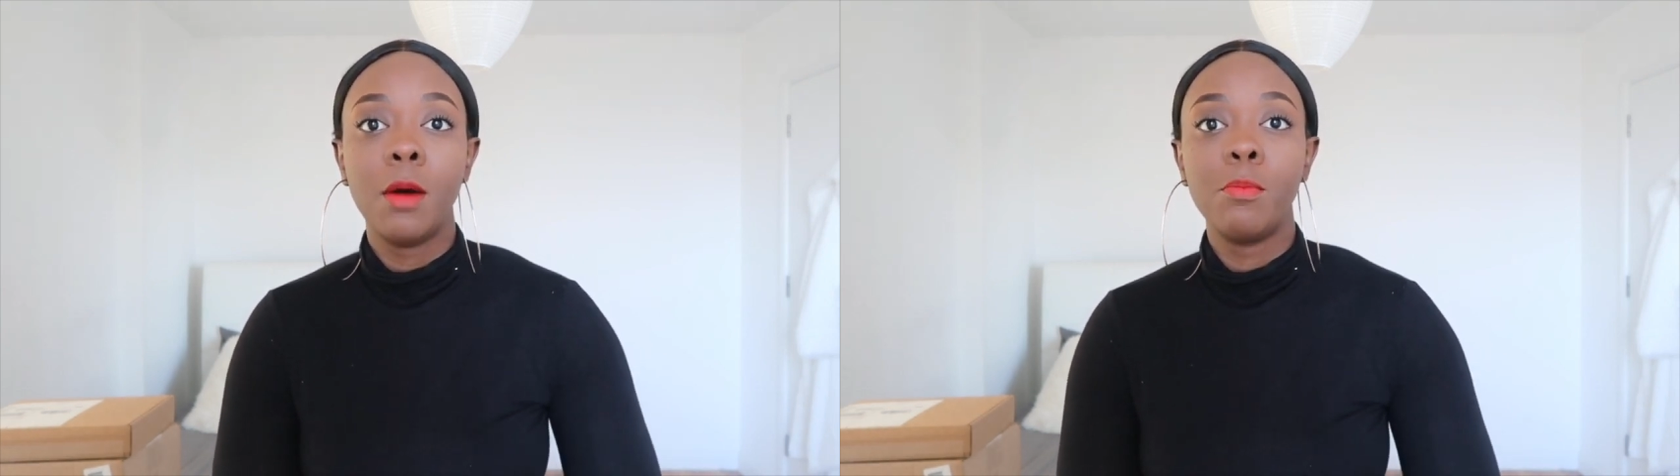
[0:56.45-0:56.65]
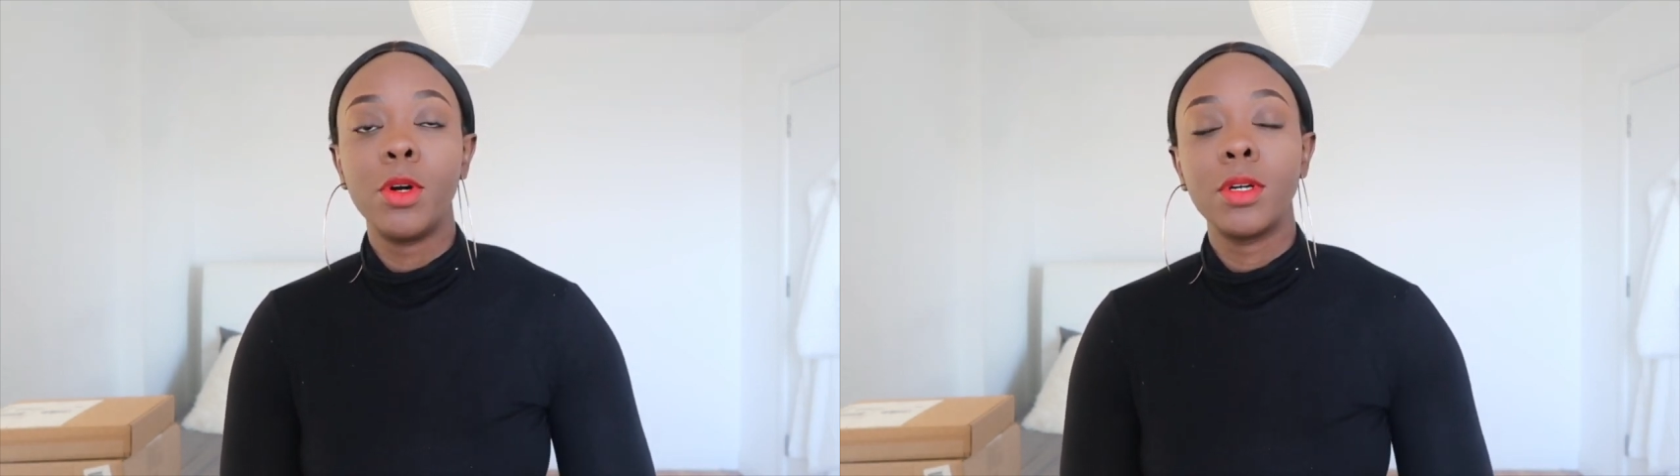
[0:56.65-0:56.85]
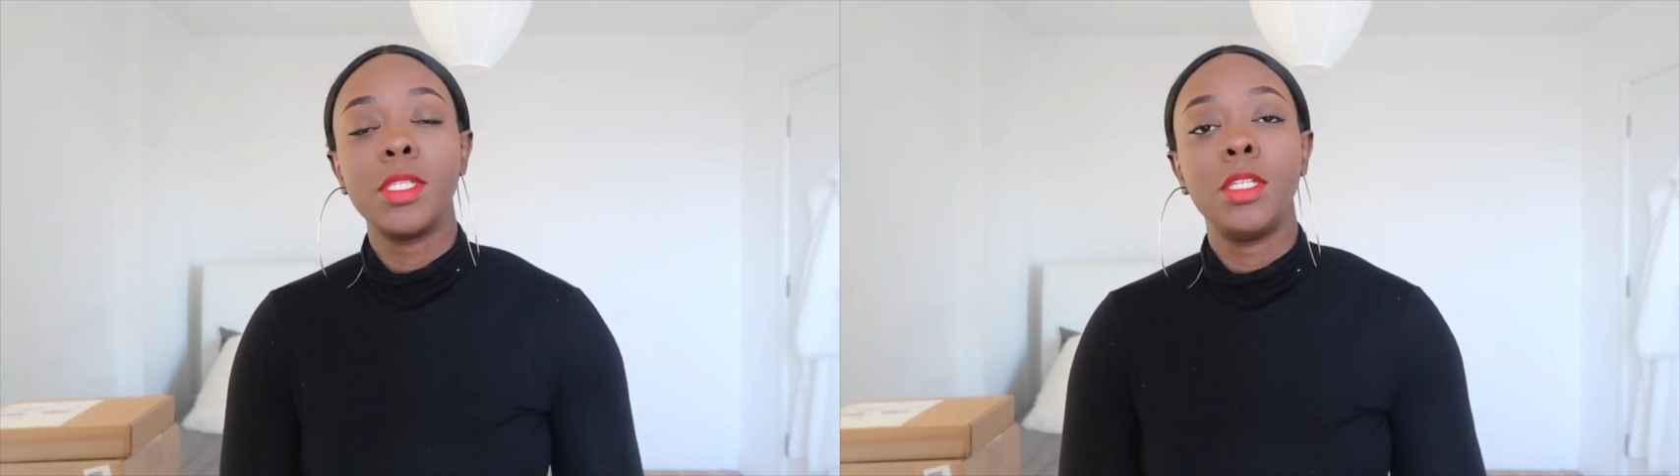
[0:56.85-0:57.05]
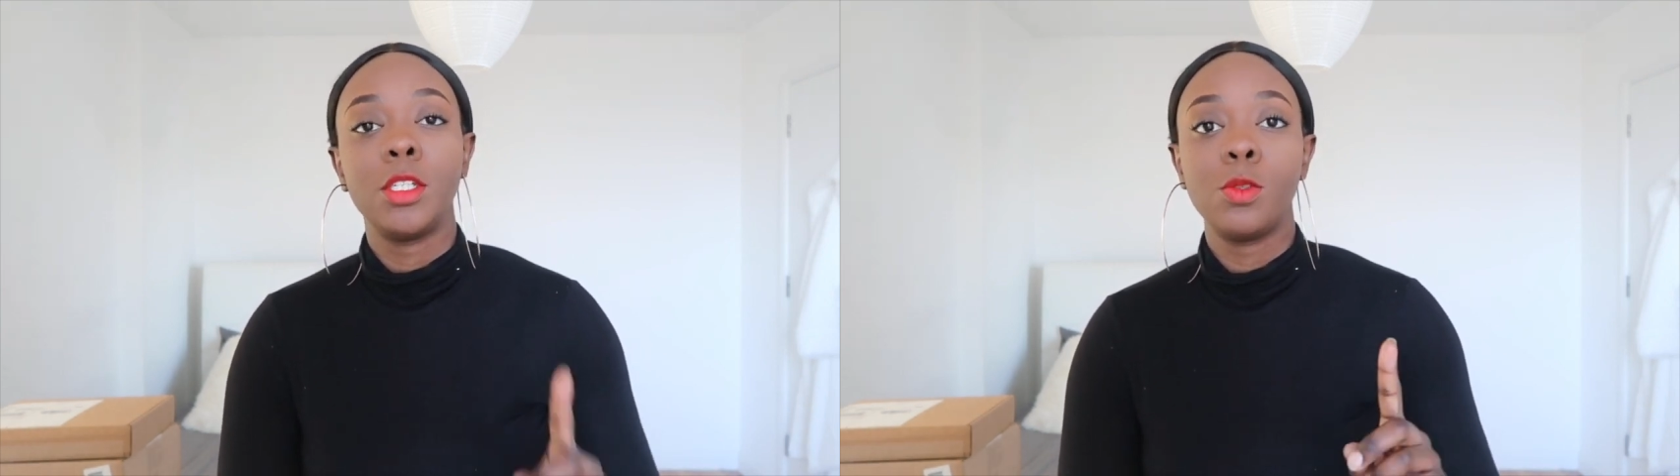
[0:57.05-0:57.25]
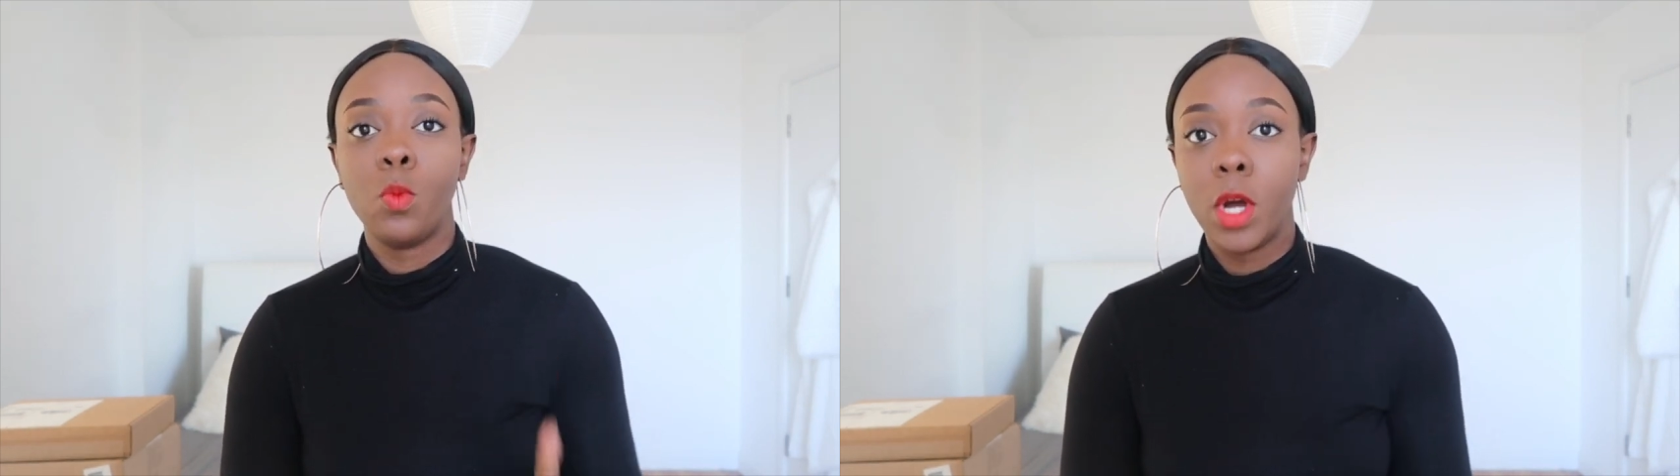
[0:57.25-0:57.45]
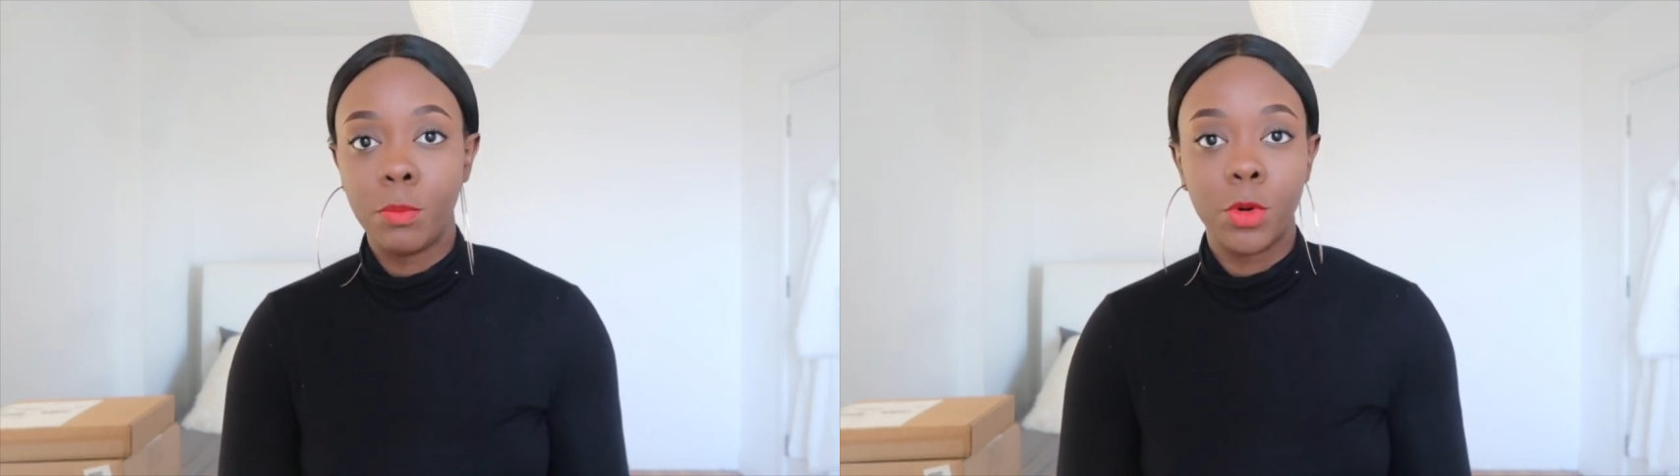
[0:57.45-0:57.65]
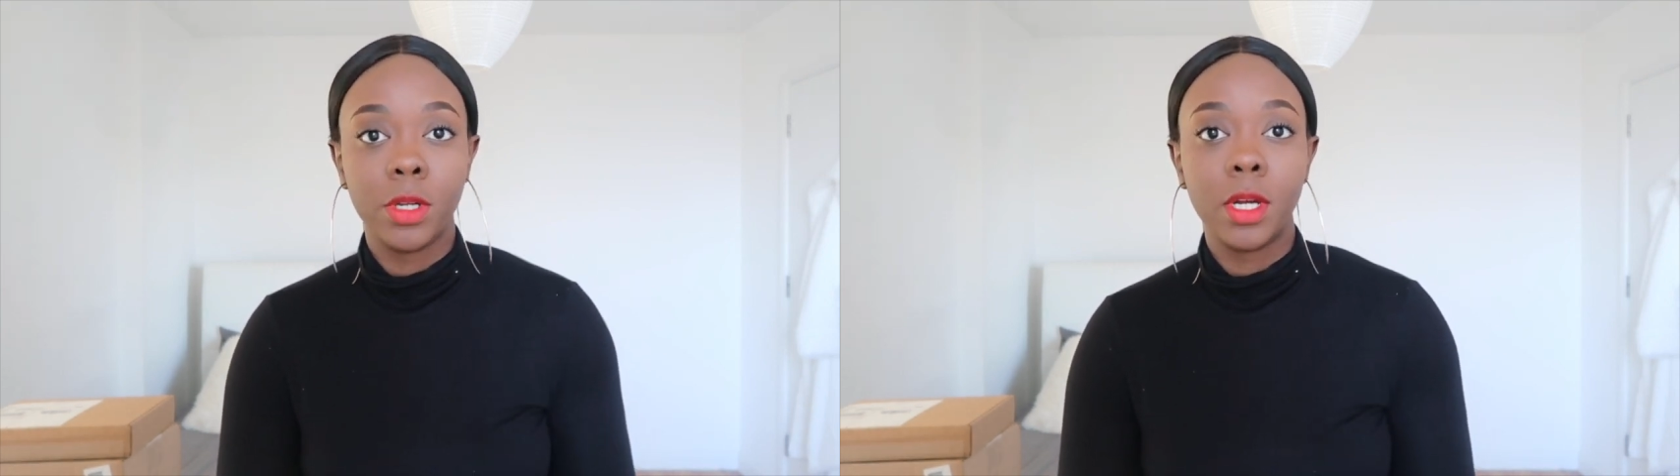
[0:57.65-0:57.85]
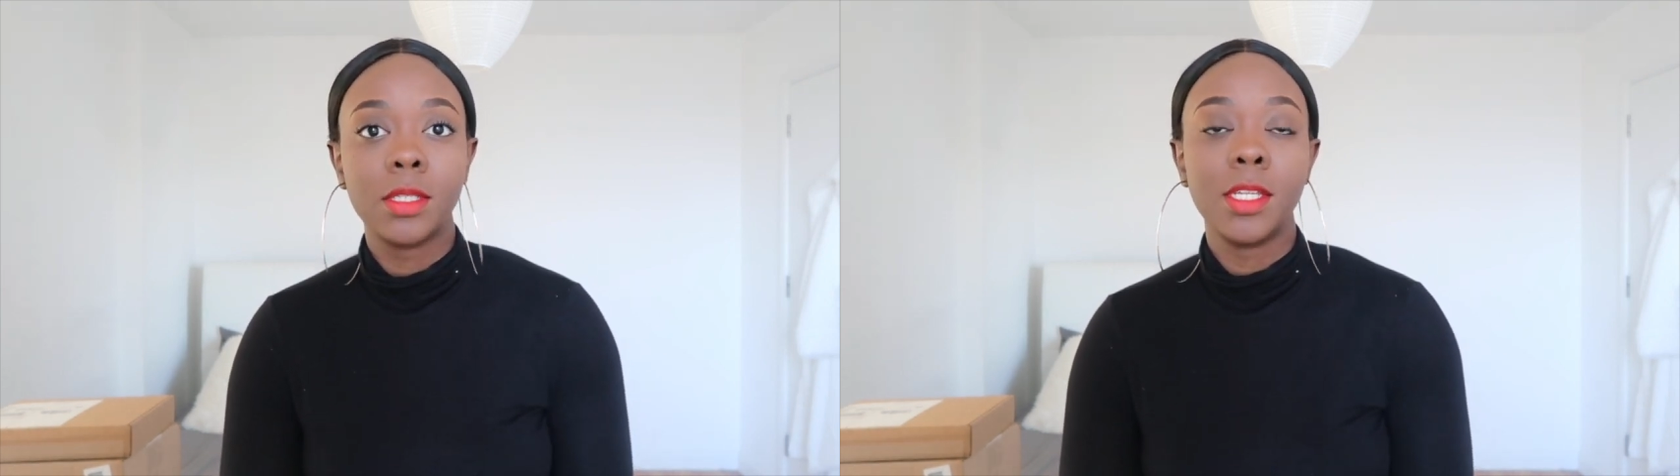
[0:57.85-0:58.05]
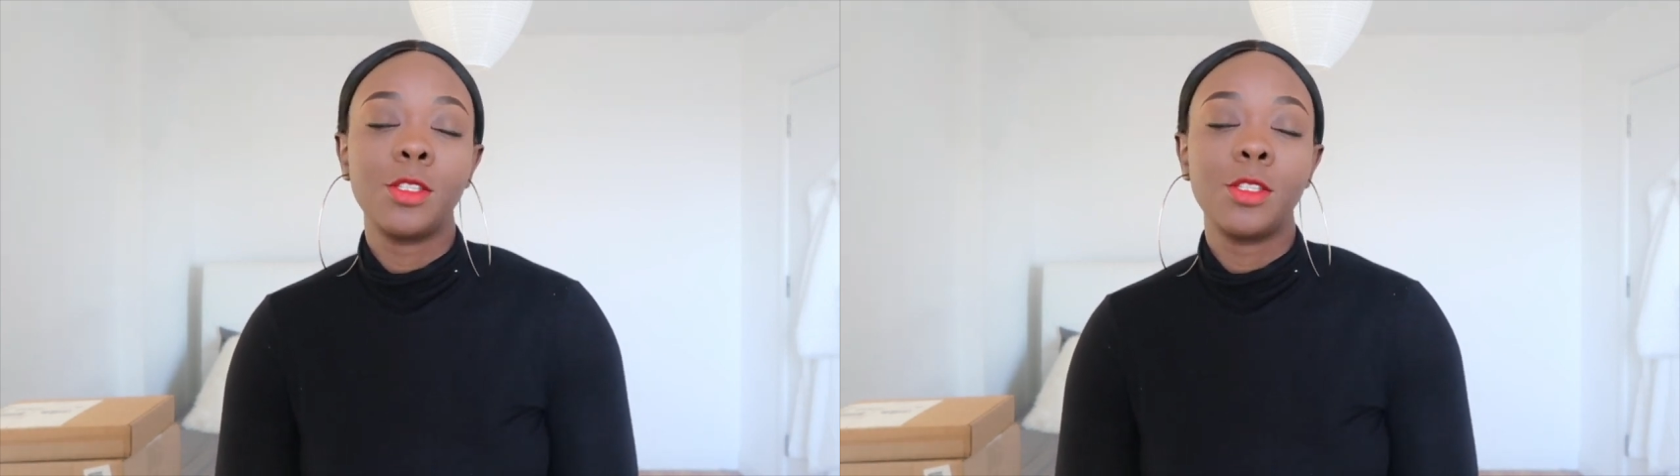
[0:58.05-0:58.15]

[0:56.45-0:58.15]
unboxing just one product,